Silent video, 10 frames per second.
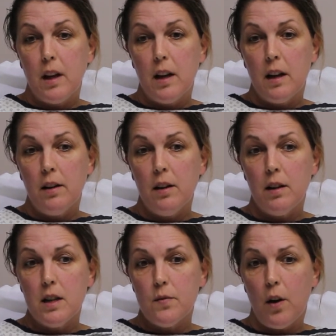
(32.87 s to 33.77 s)
And
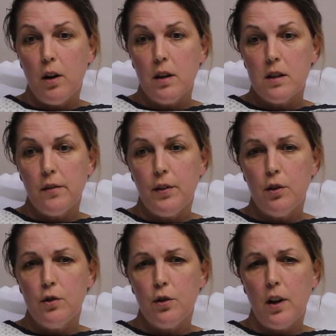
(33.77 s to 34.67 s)
as far as the
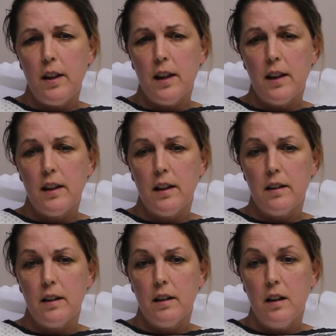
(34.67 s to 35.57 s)
future, I think
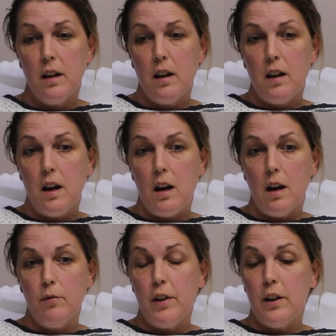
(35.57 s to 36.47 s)
that
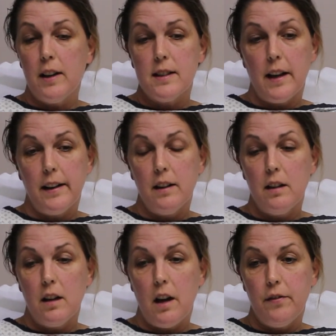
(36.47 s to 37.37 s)
I'm very
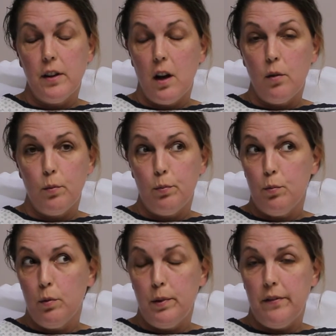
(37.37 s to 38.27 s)
excited. I feel
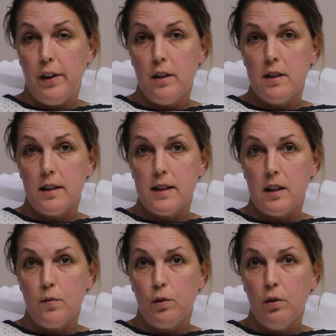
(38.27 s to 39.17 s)
I will be very
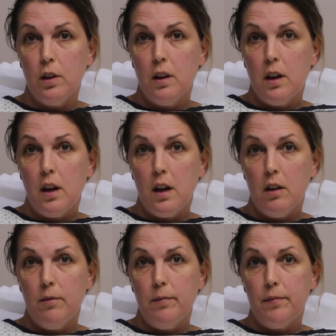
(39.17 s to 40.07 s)
successful.
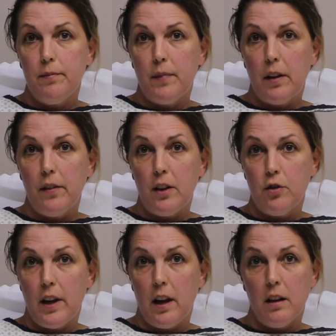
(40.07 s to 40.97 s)
They've
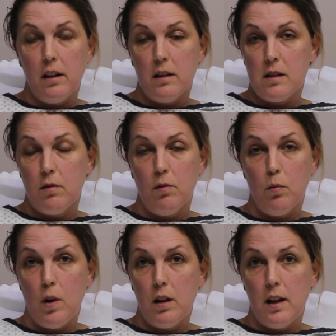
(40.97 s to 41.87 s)
educated us
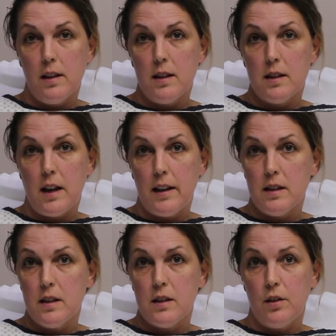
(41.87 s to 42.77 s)
well on
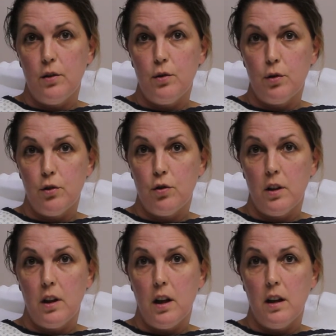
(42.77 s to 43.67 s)
sizes and
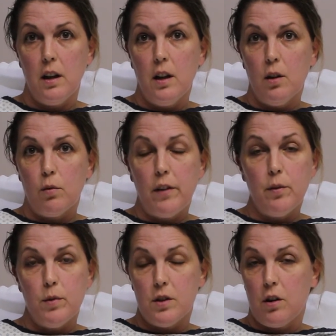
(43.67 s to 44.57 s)
nutrition, and right
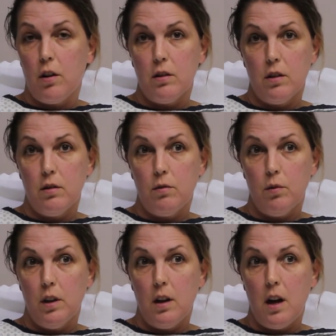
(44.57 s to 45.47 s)
from the start,
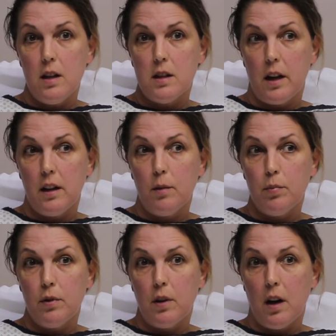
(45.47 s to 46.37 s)
when I signed up,
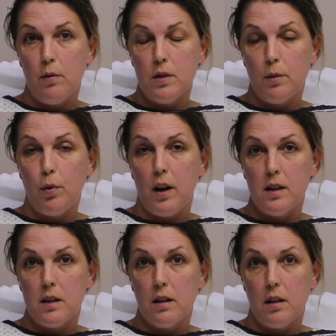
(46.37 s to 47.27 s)
I was
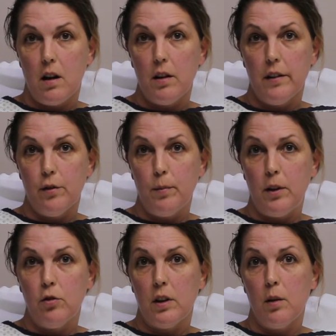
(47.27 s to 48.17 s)
surprised at all the
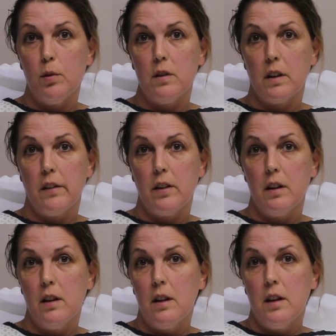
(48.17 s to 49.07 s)
information I was given.
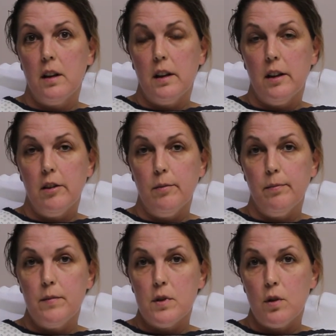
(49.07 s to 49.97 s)

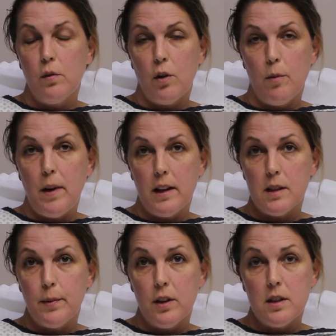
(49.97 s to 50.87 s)
So overall, my
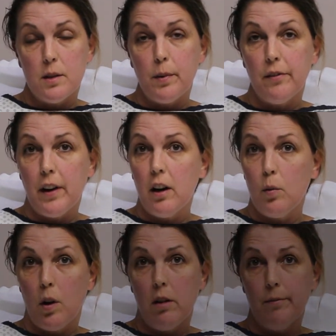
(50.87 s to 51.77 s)
experience has been very
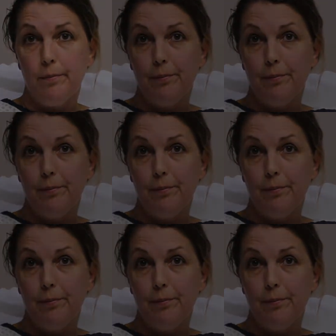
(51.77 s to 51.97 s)
well.